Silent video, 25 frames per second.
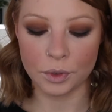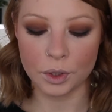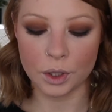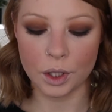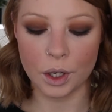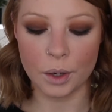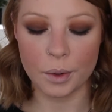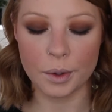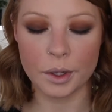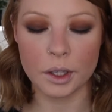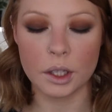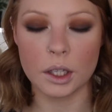
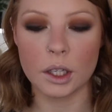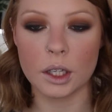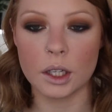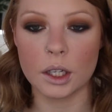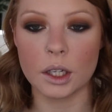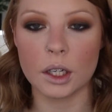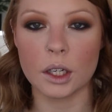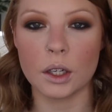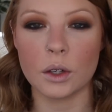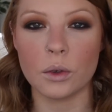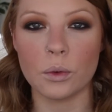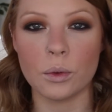Going
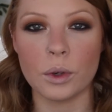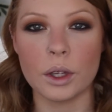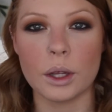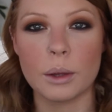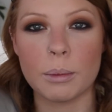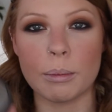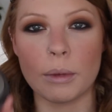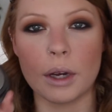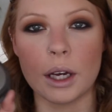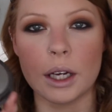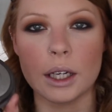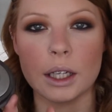in
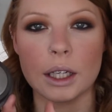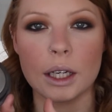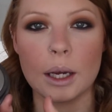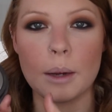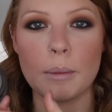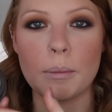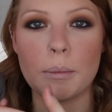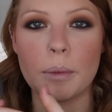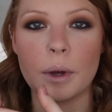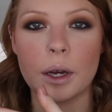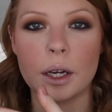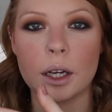with
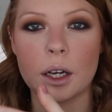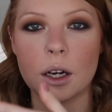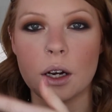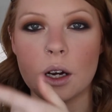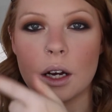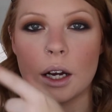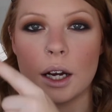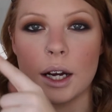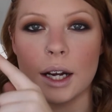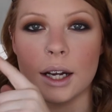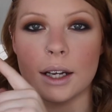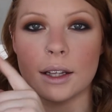my Becca
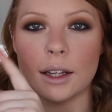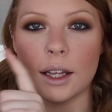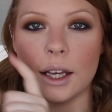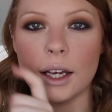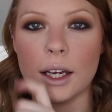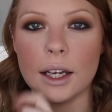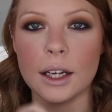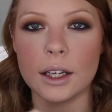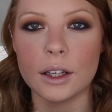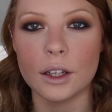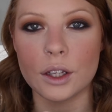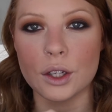
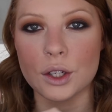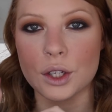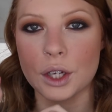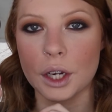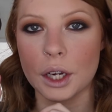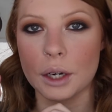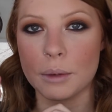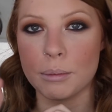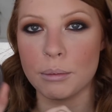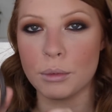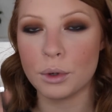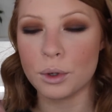highlight in the
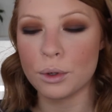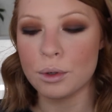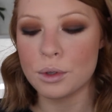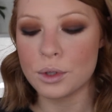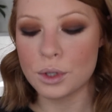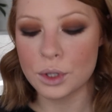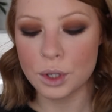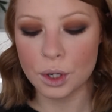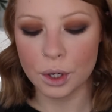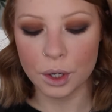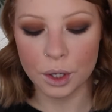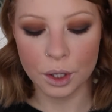shade
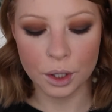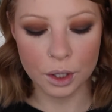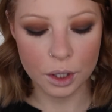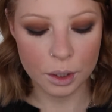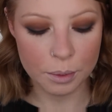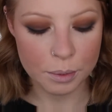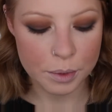Moonstone.